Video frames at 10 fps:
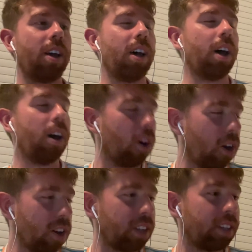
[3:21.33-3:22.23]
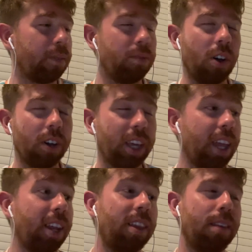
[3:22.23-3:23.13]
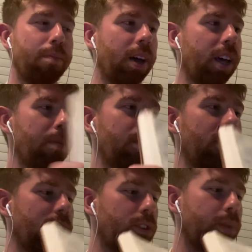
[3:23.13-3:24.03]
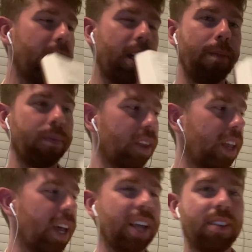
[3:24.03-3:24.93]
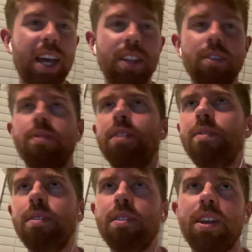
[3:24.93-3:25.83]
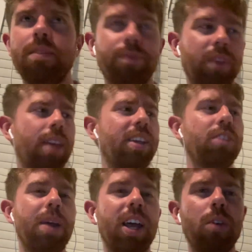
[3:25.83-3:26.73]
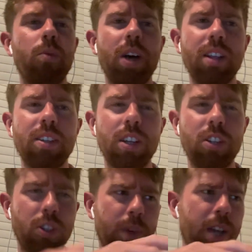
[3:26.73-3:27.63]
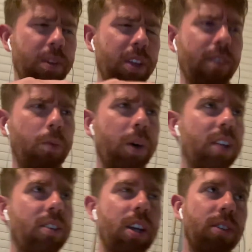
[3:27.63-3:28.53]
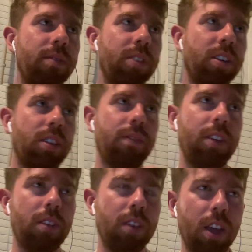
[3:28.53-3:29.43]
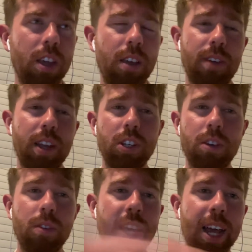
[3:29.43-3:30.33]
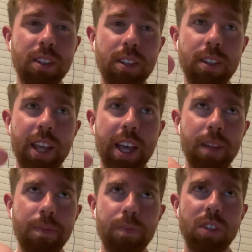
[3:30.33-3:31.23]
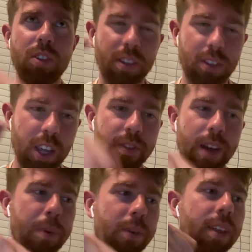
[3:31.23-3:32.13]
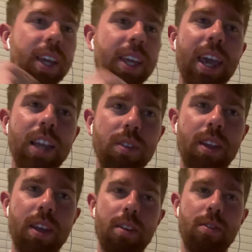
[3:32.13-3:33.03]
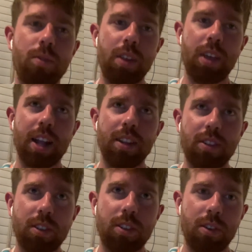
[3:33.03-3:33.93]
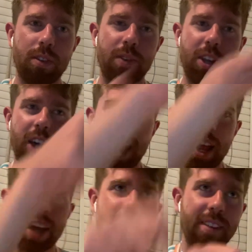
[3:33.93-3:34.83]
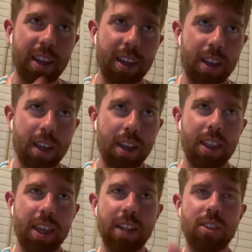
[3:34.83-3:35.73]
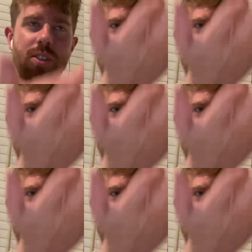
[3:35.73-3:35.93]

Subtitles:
Honestly, I'm not kidding, the Bible, I swear, it has an answer for everything. I think it's a bit like a word search as well. When you have a word search in front of you, you've literally got all the answers there. But it's not until you grapple with it, engage with it, that all the answers sort of, when you highlight it, the answers sort